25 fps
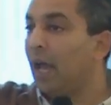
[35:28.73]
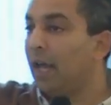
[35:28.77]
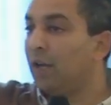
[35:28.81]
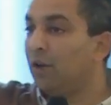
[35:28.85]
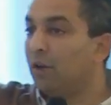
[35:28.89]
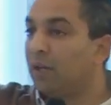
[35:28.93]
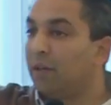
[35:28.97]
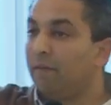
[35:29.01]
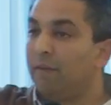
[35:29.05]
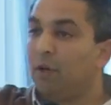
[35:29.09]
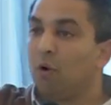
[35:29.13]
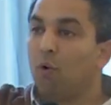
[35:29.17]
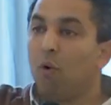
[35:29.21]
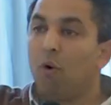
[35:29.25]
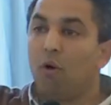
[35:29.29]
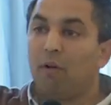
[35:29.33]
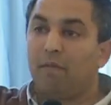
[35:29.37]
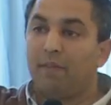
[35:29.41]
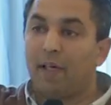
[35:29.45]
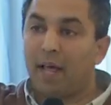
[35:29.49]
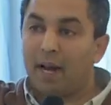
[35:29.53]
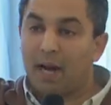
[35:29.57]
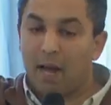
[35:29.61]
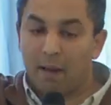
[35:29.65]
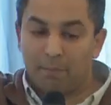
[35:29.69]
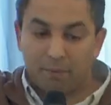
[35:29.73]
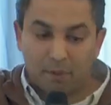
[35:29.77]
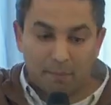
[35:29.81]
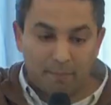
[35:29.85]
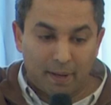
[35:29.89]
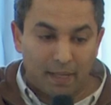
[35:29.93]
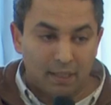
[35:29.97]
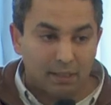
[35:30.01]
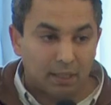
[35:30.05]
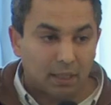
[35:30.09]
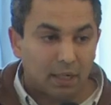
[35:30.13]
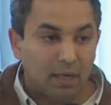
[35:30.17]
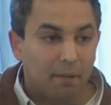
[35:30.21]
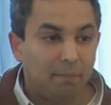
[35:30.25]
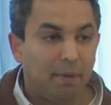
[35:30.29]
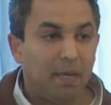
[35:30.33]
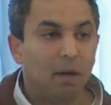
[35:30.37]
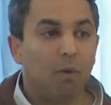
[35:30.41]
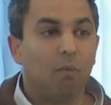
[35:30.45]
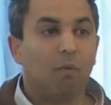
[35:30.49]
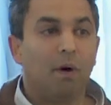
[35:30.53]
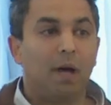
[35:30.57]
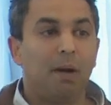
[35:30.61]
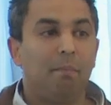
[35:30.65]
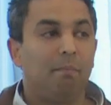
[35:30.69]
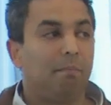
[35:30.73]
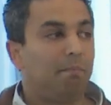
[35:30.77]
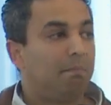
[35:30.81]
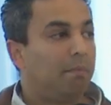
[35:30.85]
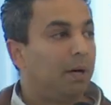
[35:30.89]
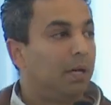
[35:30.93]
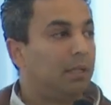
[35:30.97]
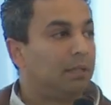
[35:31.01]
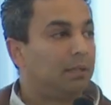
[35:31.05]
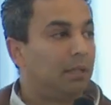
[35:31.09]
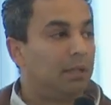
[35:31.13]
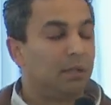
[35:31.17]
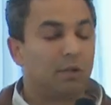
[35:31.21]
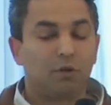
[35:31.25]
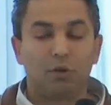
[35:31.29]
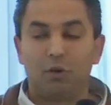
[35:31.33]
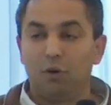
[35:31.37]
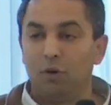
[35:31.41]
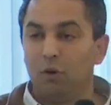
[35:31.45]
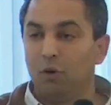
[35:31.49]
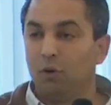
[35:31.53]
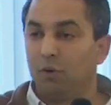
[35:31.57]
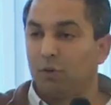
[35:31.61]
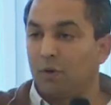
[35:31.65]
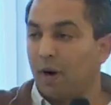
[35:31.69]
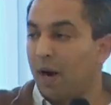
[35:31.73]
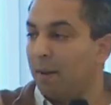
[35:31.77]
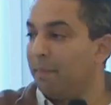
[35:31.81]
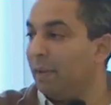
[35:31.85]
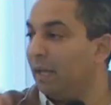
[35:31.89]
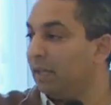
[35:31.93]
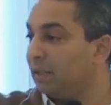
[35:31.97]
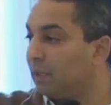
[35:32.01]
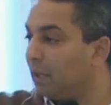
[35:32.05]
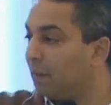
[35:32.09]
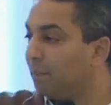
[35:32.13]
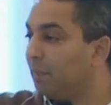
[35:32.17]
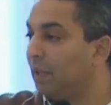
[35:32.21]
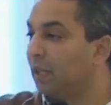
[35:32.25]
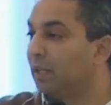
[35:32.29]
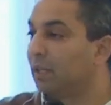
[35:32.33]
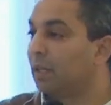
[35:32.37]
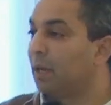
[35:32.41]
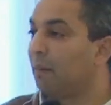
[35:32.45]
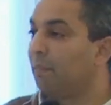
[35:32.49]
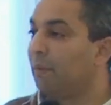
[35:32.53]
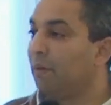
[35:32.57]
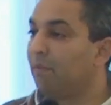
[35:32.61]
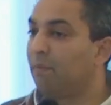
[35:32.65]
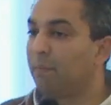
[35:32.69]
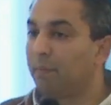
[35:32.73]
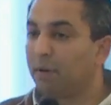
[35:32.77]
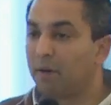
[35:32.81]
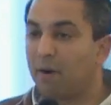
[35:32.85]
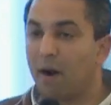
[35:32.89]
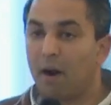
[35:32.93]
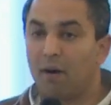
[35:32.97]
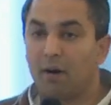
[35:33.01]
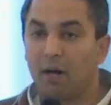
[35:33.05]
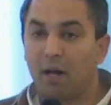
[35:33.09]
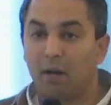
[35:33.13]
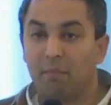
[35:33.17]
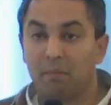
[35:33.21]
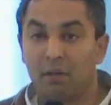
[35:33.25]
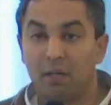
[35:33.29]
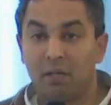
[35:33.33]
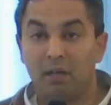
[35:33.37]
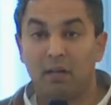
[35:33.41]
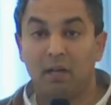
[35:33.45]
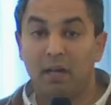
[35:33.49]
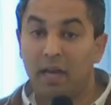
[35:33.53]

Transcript: and you're giving all of that up to basically be a one-person crew trying to basically build a company from the ground up.